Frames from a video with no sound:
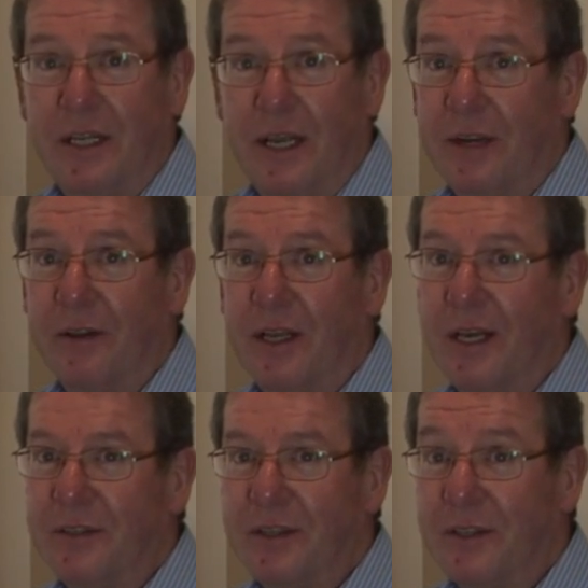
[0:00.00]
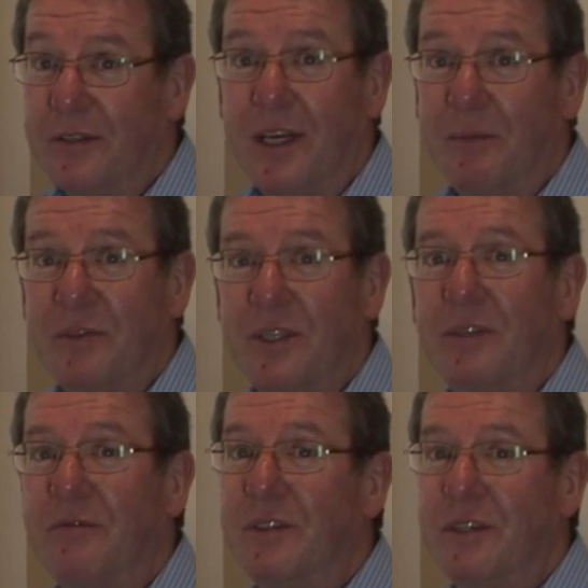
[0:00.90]
analysing the same set
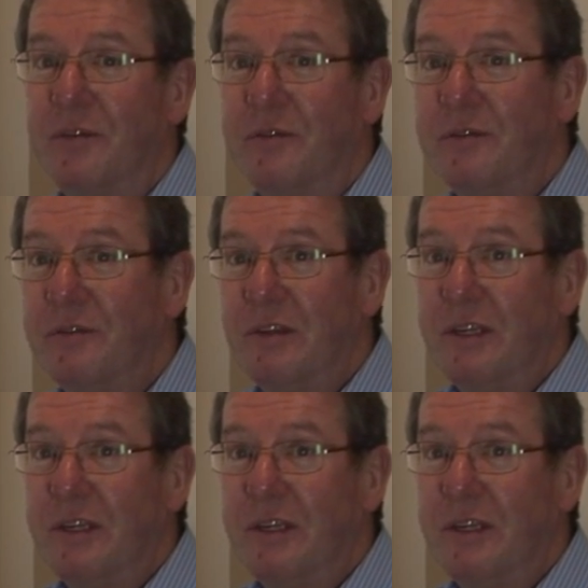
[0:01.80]
of results